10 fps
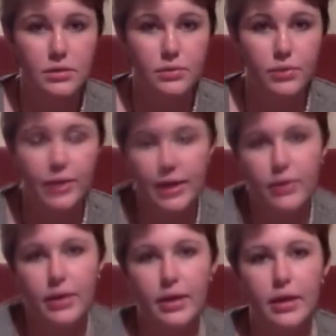went
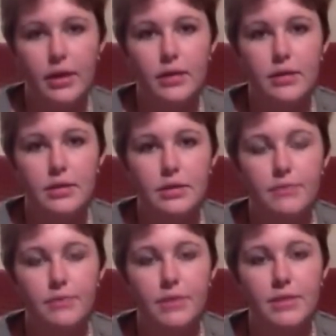out and
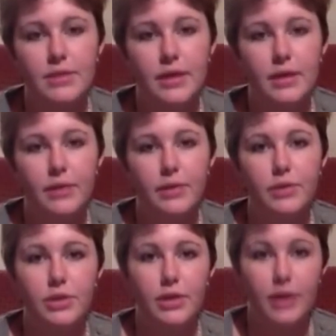some friends and I, we
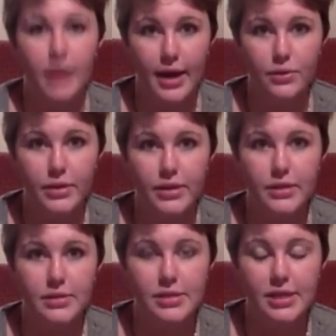usually hung out
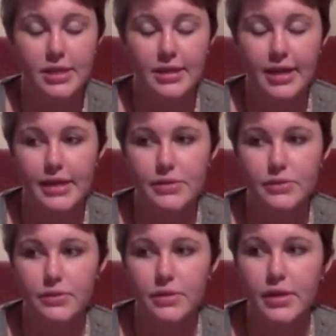in said
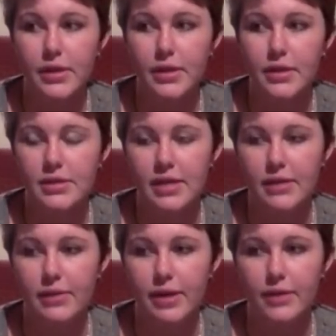castle, sat
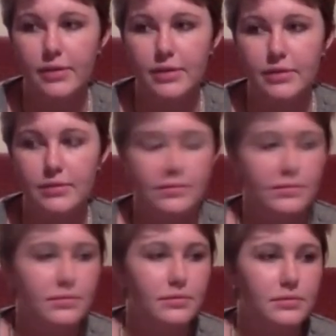around and
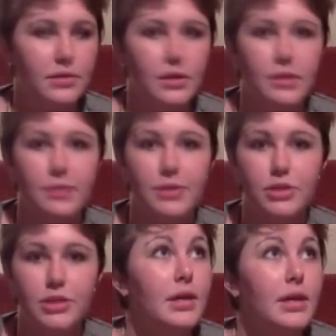talked about
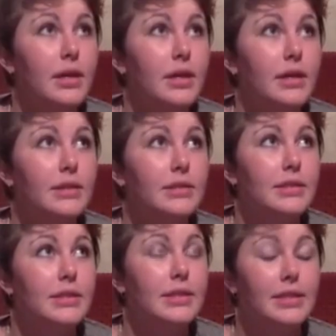shit. And
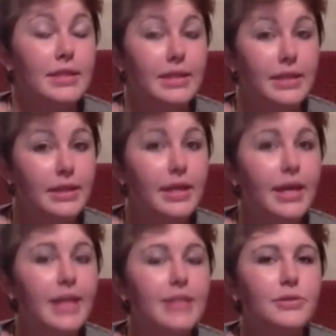in the
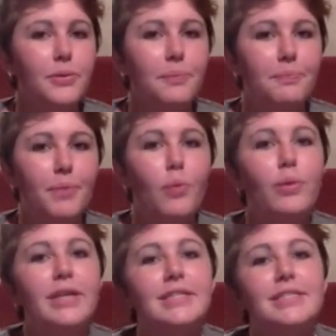castle,
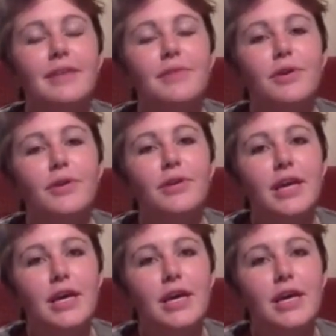we discovered